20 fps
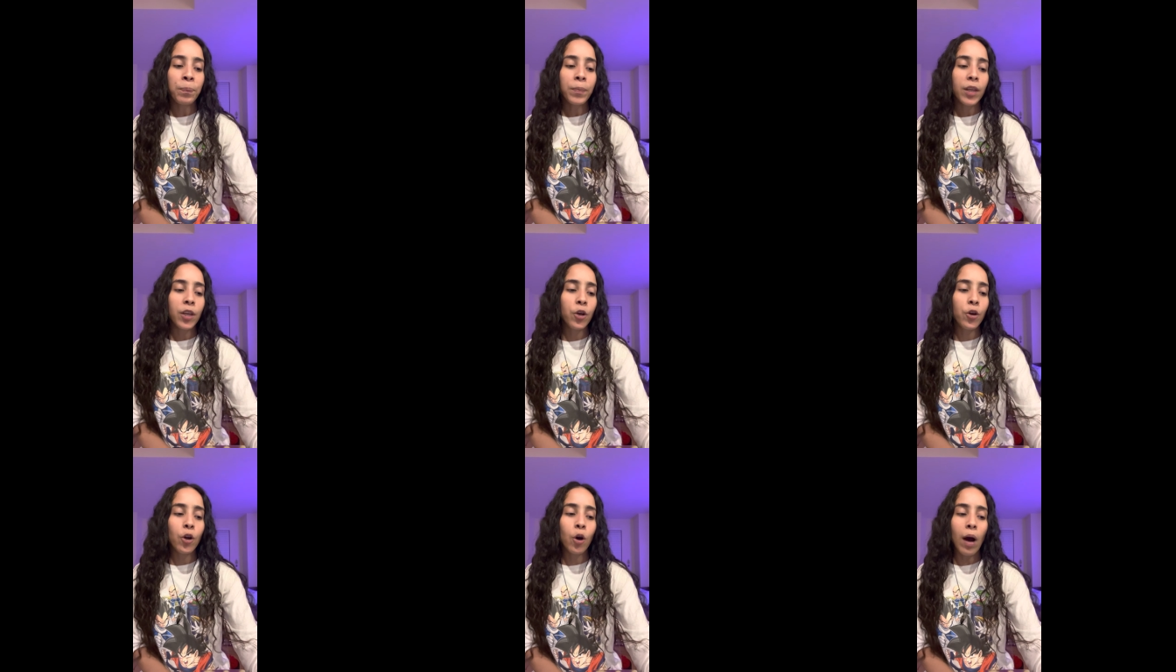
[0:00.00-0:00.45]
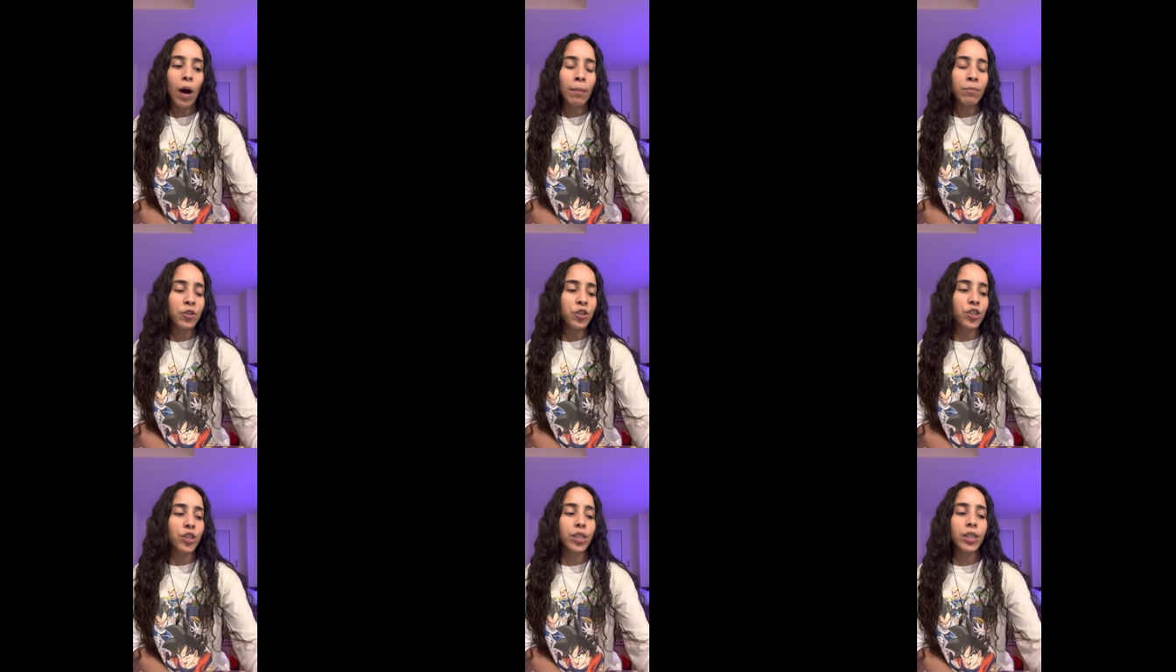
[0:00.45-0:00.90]
You know, I'm
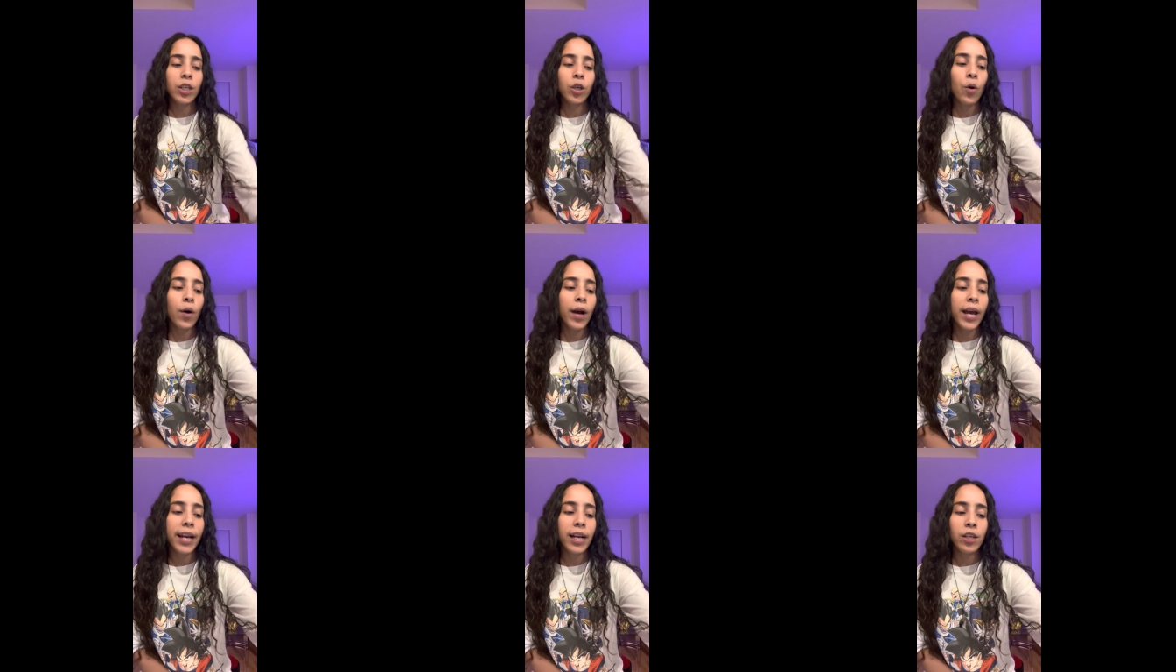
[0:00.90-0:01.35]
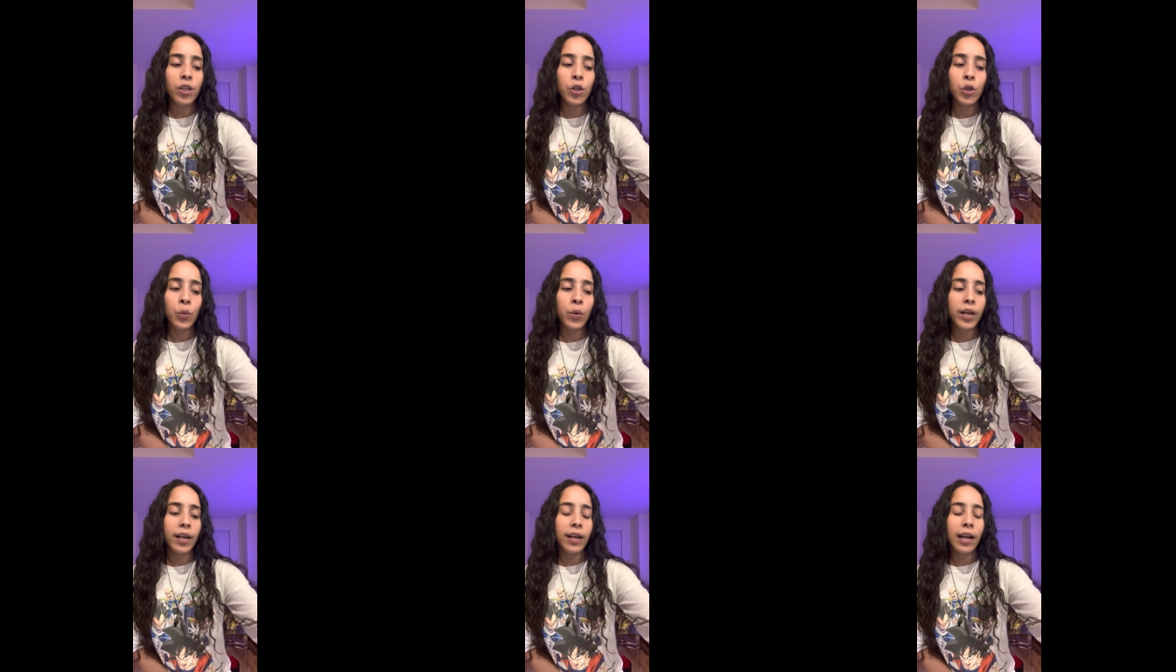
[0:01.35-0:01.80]
just going to go ahead and
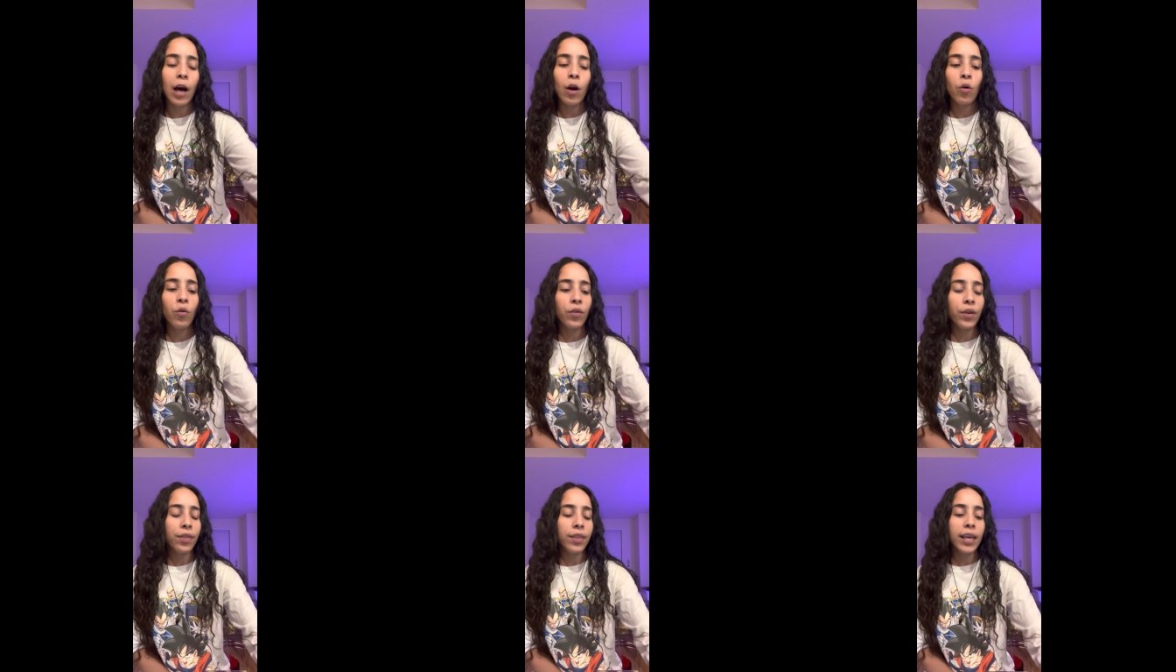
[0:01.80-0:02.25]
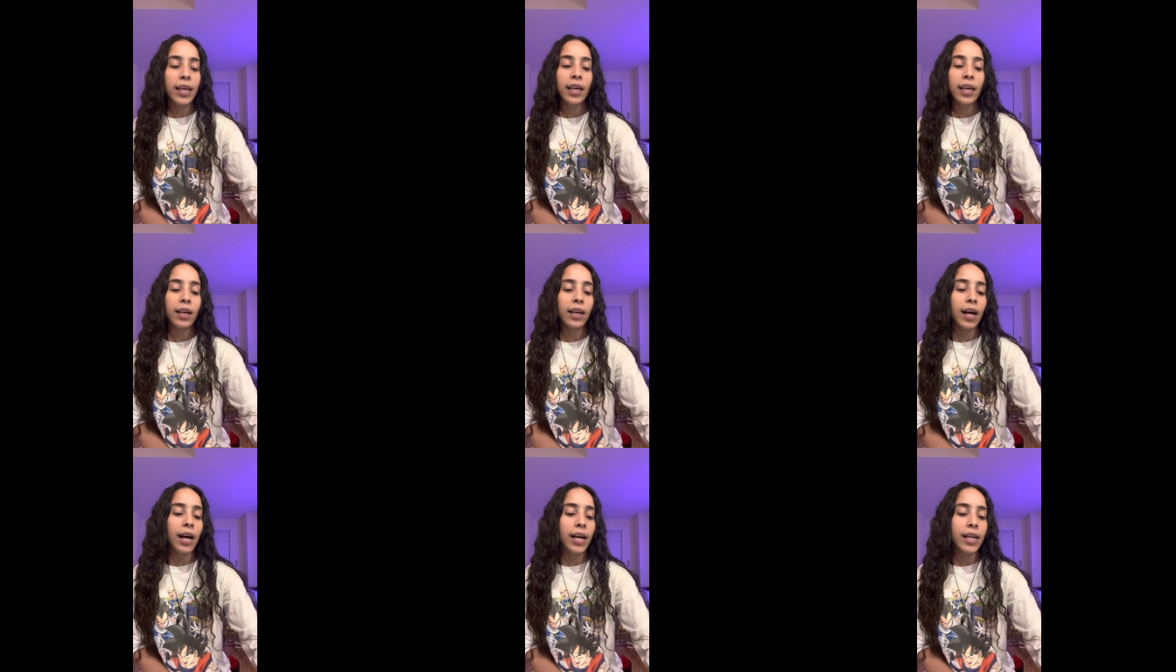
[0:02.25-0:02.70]
do it and not overthink
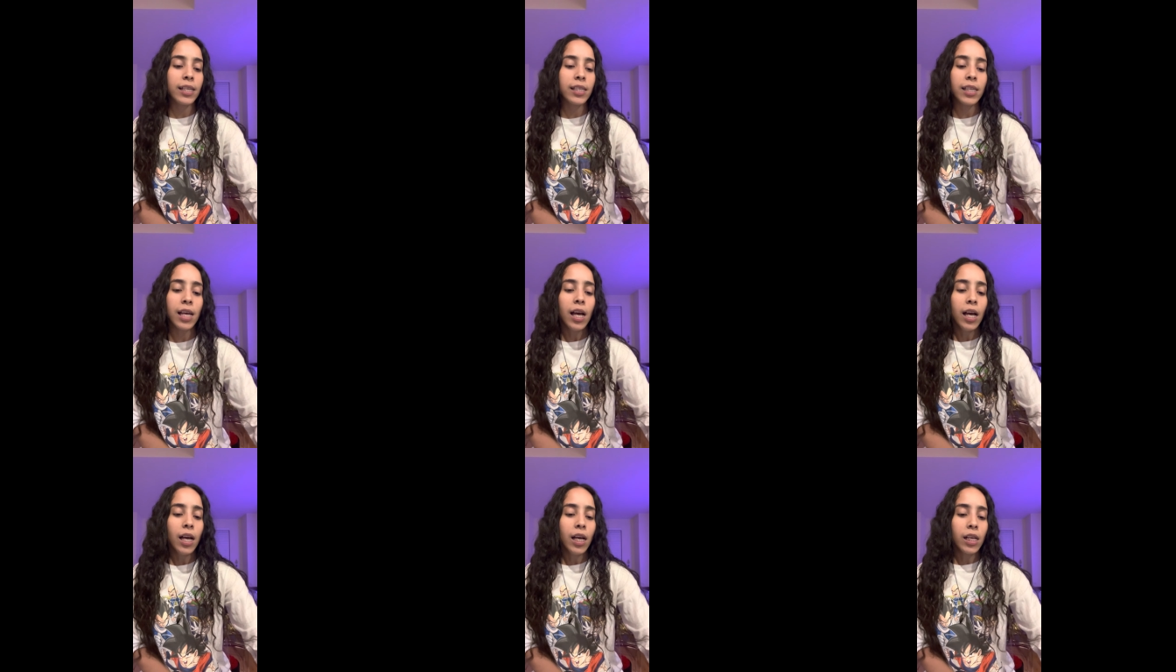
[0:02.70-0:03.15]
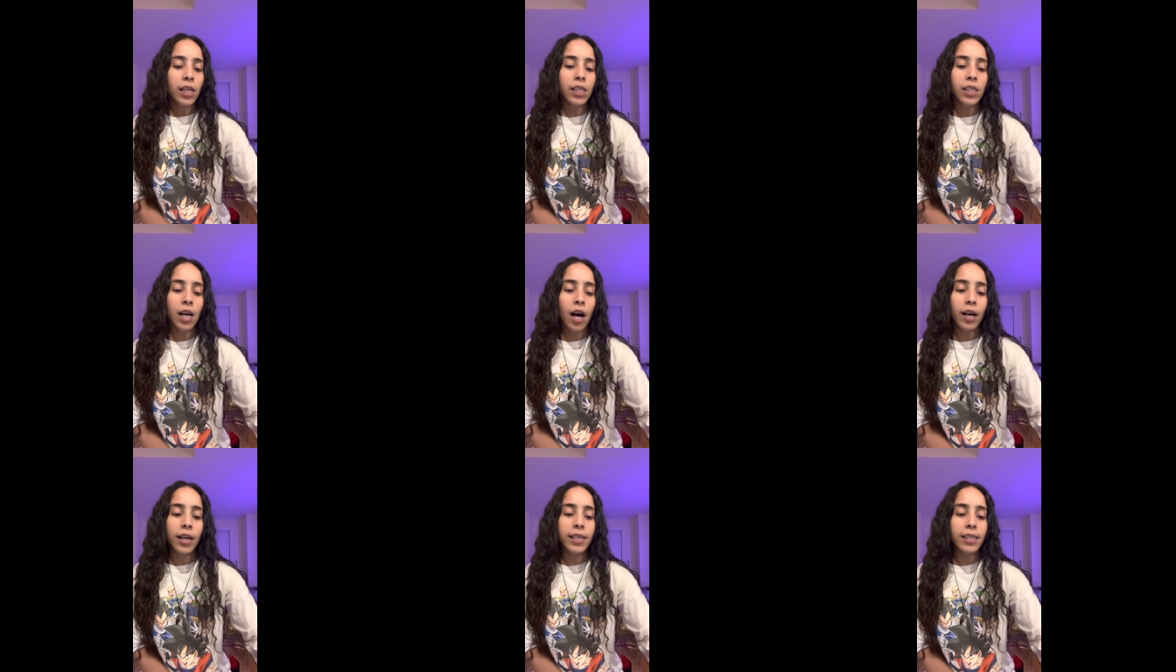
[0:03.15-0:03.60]
it, guys, because
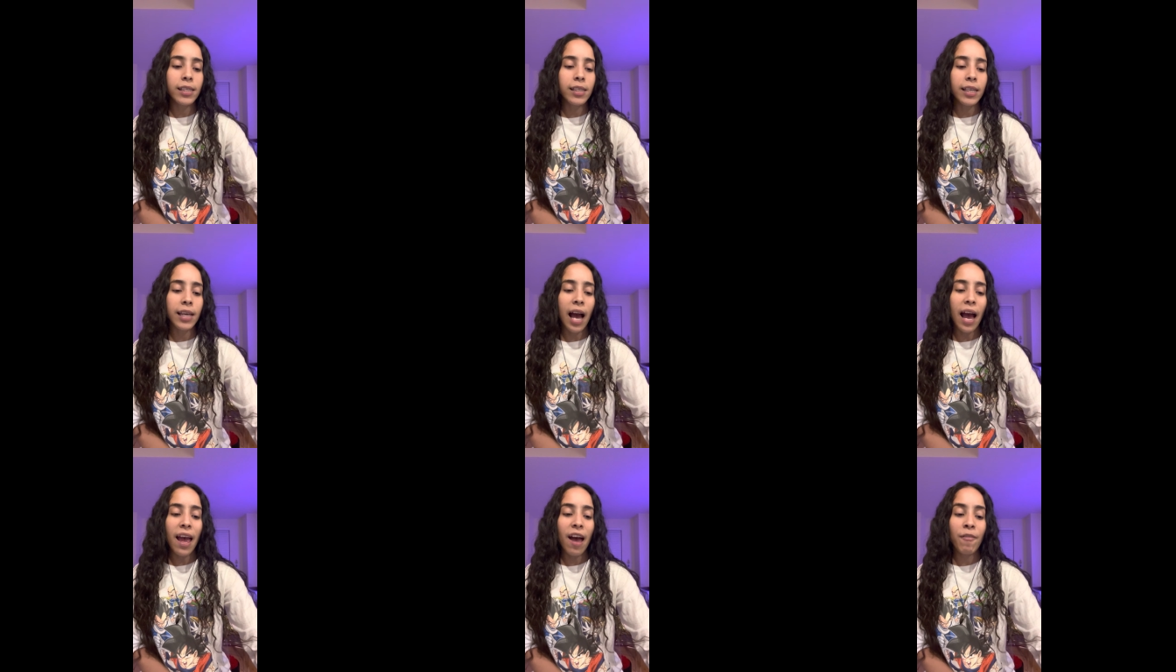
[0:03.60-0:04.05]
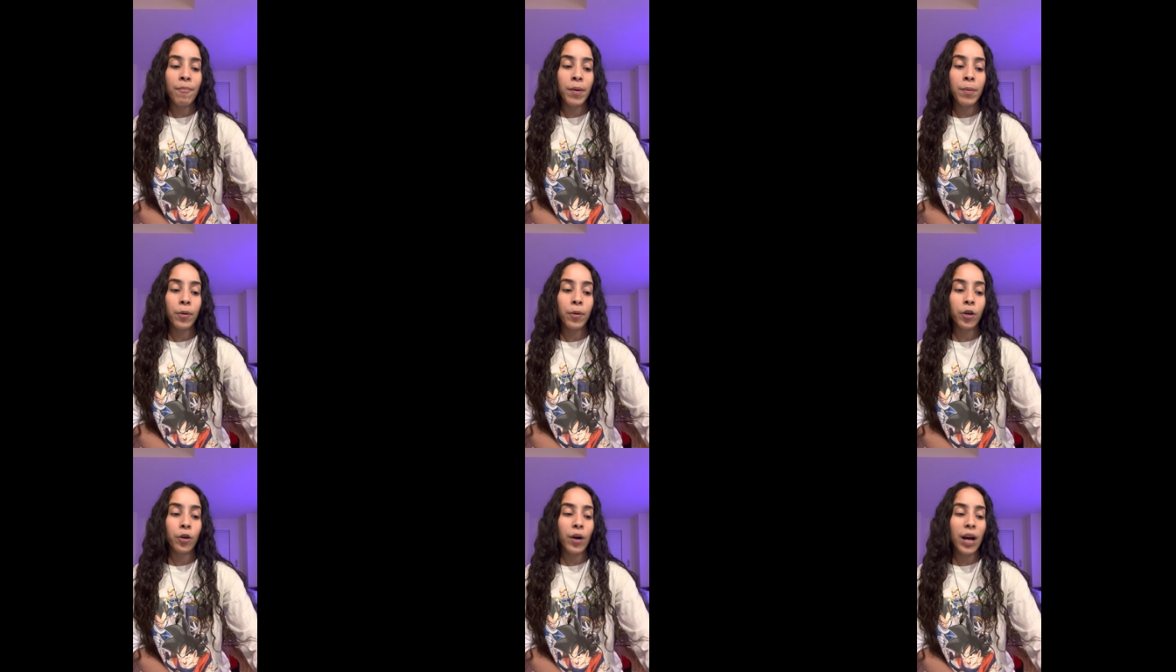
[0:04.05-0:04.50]
honestly, I have been
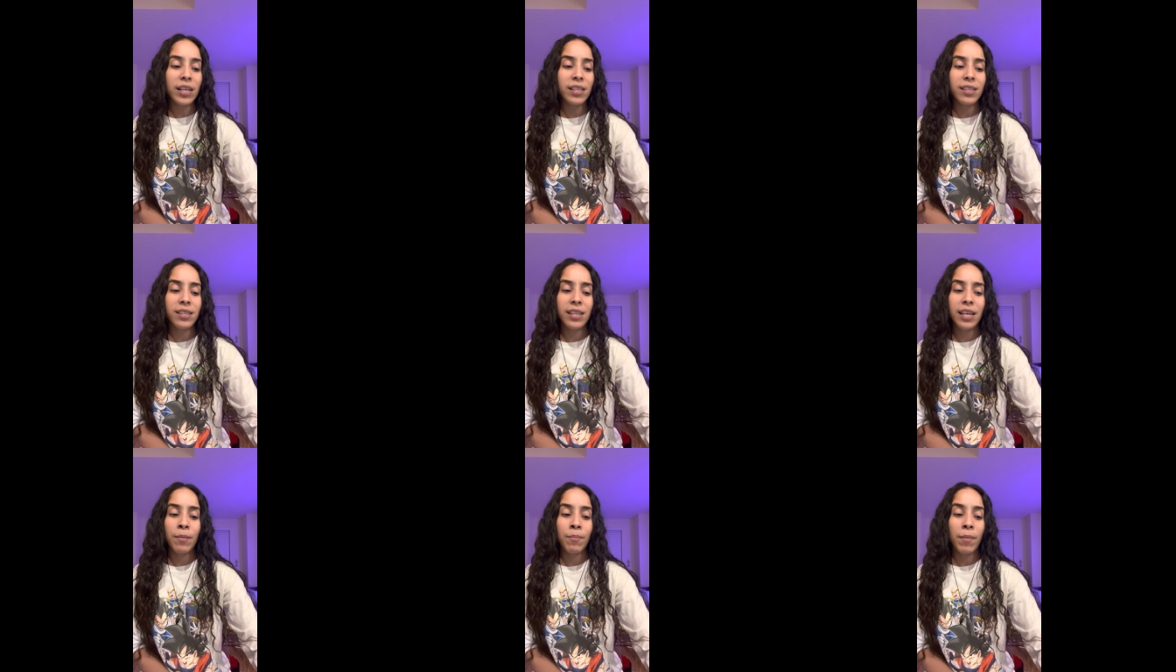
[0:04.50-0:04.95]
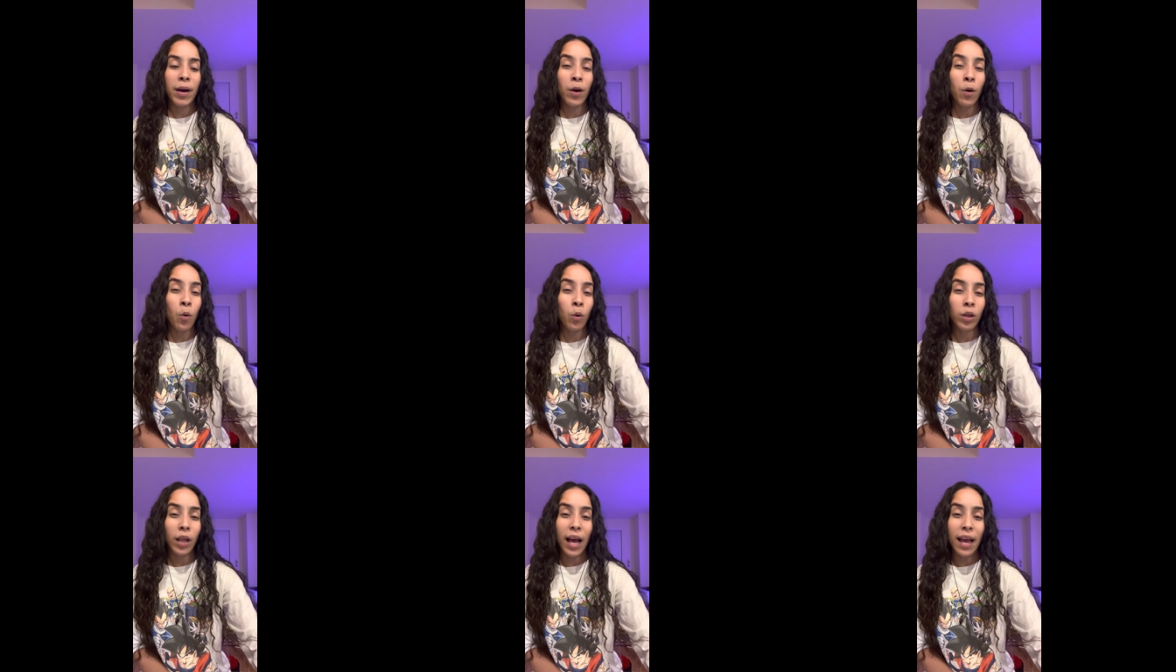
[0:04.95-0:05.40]
procrastinating my
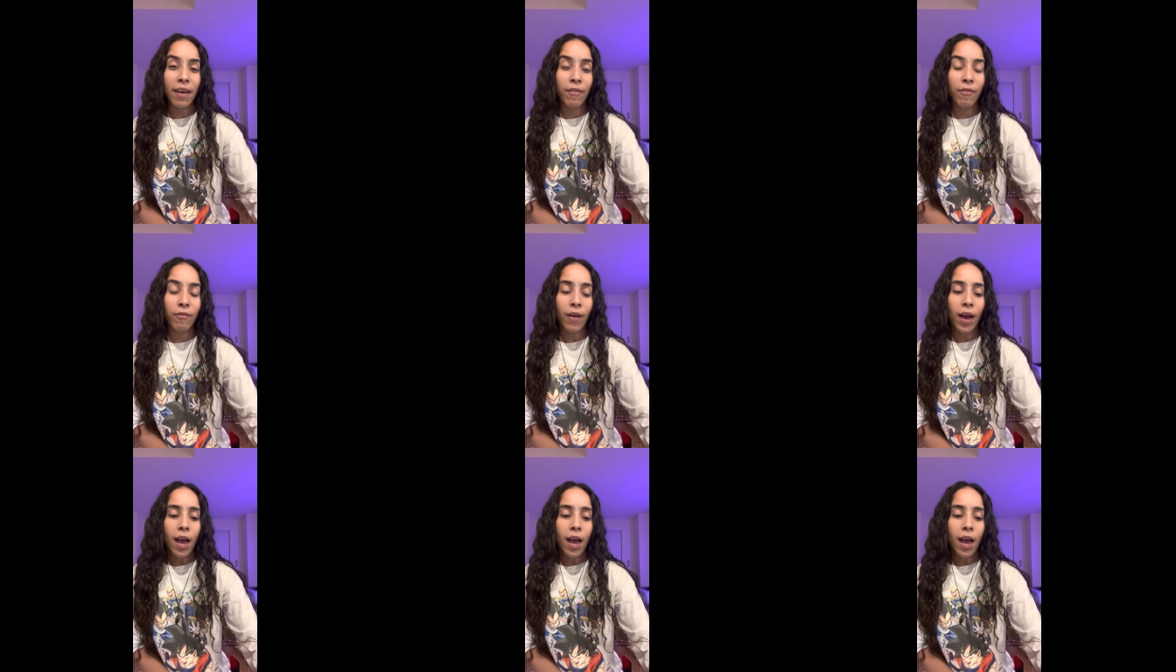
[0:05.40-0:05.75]
whole life